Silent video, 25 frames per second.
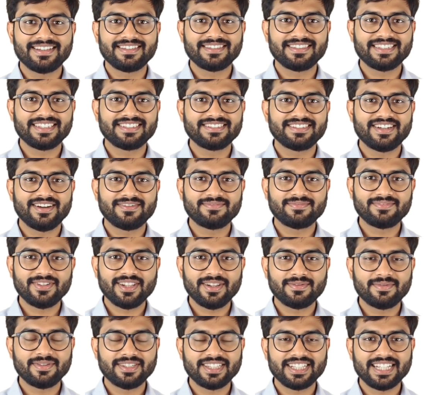These are
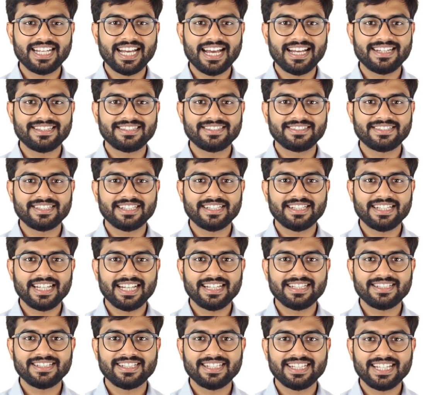frequently asked in
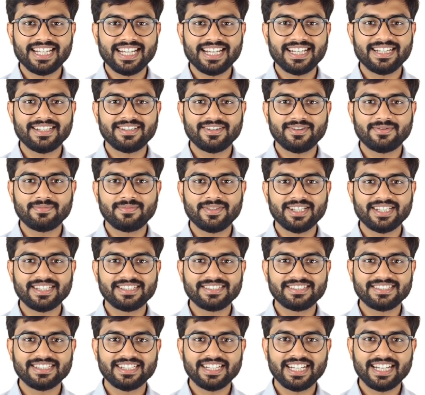NDA,
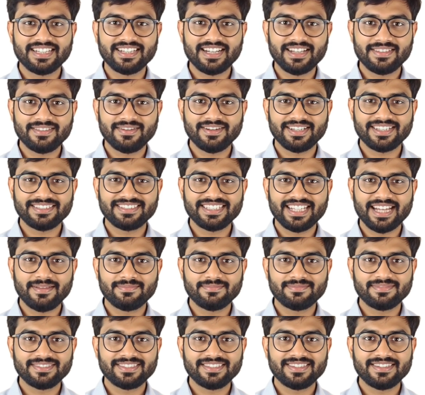UPSC, and other
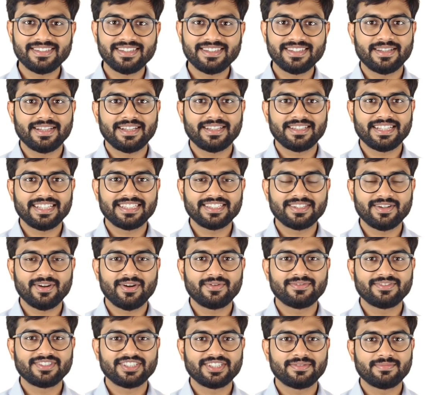exams. Let's go
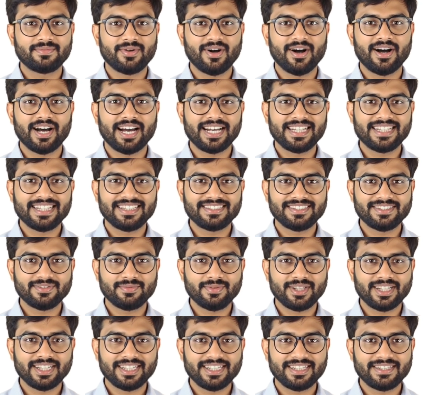over some more highlights
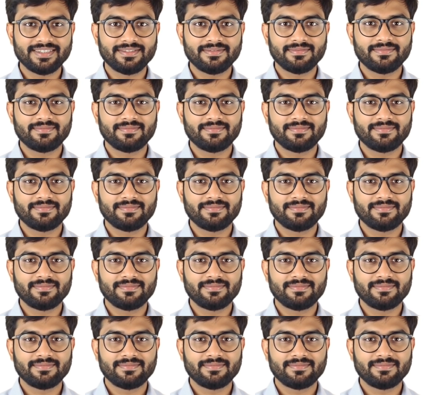quickly.